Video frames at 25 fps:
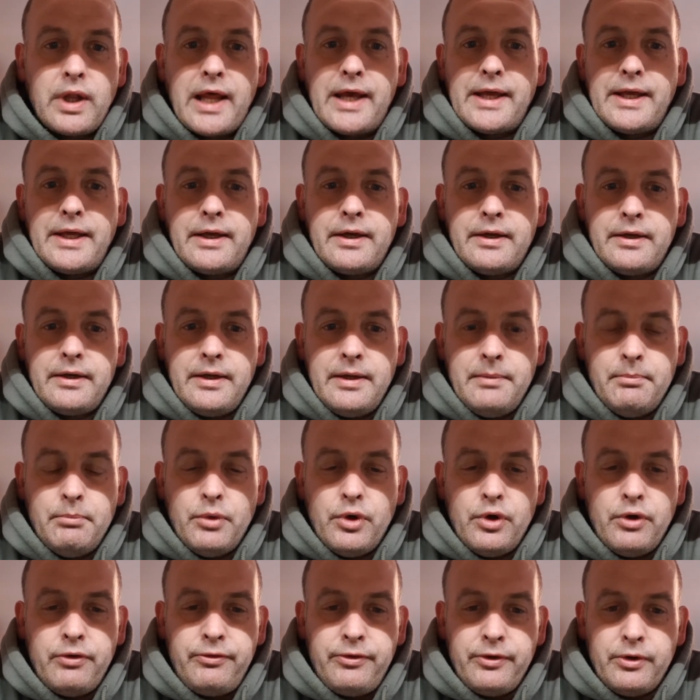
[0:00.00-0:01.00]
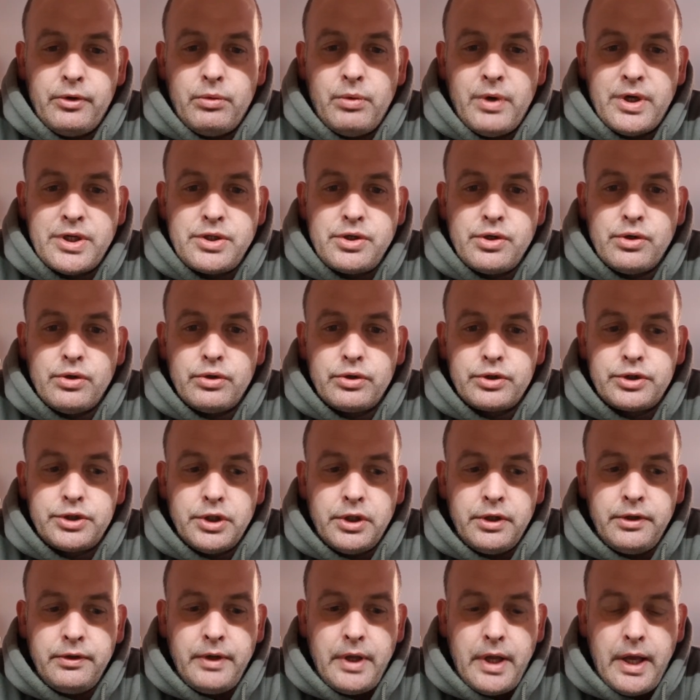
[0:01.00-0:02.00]
Lake in Murfield, West
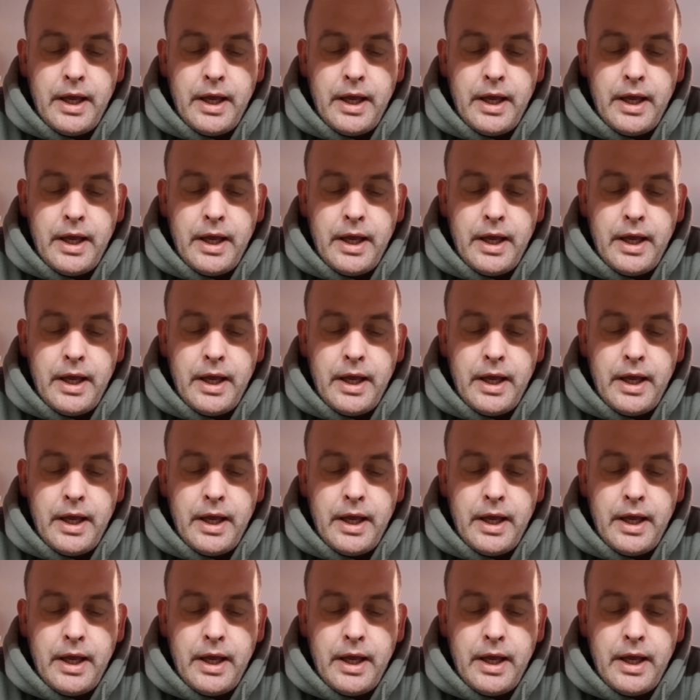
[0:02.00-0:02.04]
Yorkshire.